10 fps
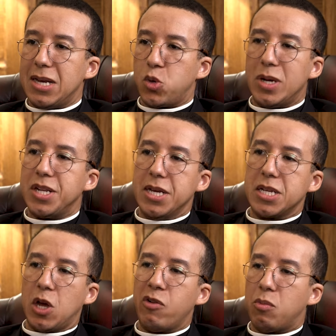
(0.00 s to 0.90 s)
20 years
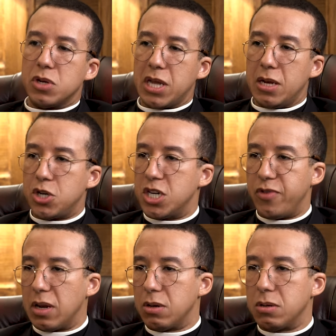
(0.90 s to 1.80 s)
ago, everyone would say Church of
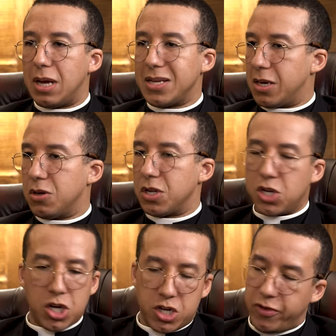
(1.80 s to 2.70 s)
England, as in also
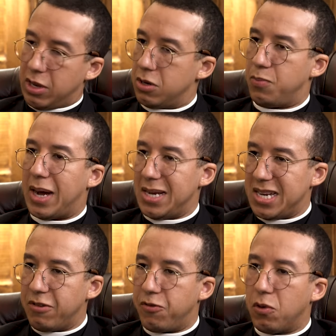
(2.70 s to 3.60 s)
Church of England by
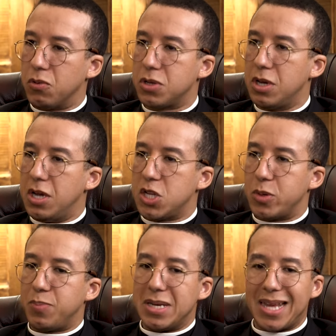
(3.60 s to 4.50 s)
default. So
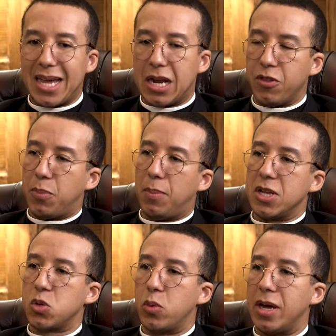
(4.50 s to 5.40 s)
it's been taken out of the public
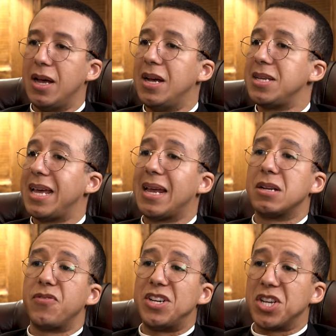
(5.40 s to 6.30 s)
square, taken
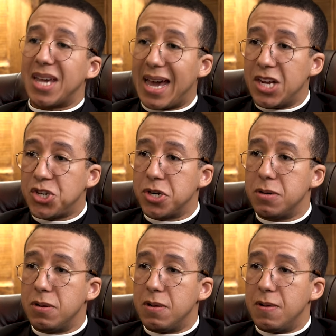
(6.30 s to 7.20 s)
out of education.
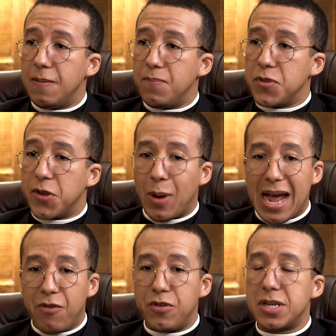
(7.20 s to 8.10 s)
So
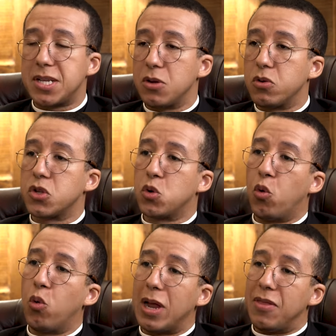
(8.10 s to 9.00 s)
every single
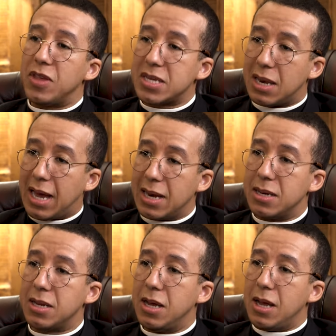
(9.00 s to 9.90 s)
school in this
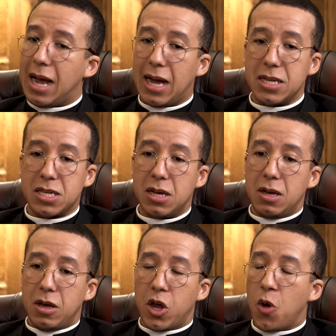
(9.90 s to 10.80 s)
land has
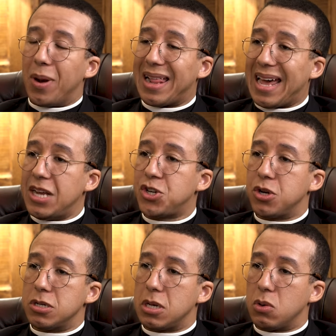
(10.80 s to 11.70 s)
an obligation
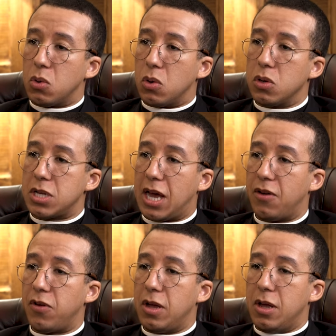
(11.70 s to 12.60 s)
under law to have